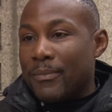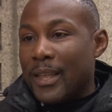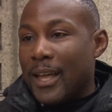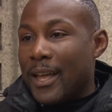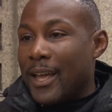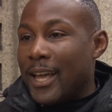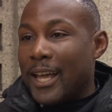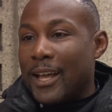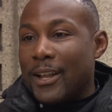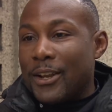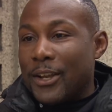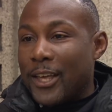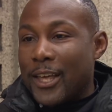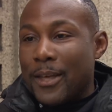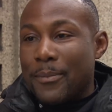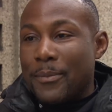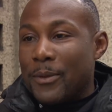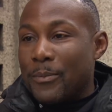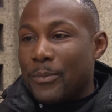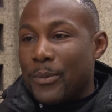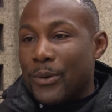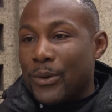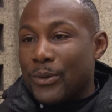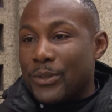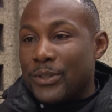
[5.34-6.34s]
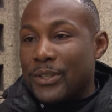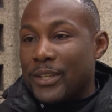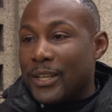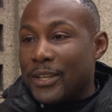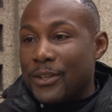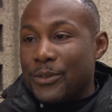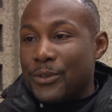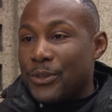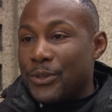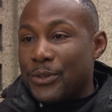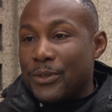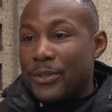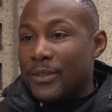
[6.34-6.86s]
I gotta come in person
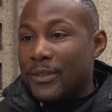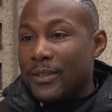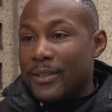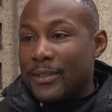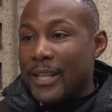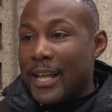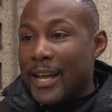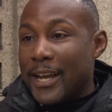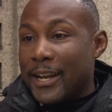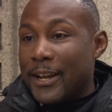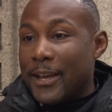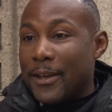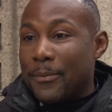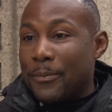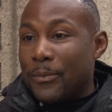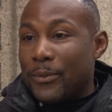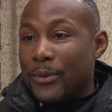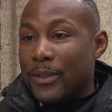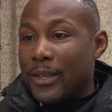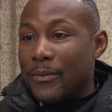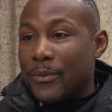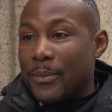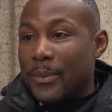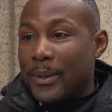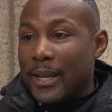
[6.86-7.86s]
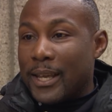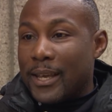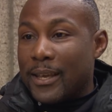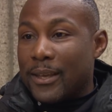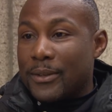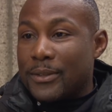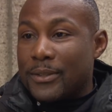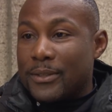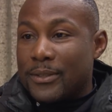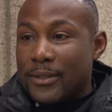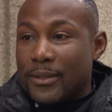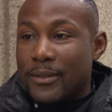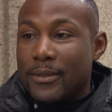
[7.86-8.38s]
and just line up with everybody
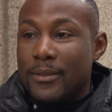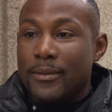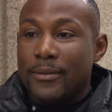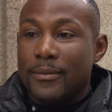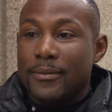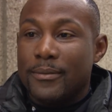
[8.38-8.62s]
else.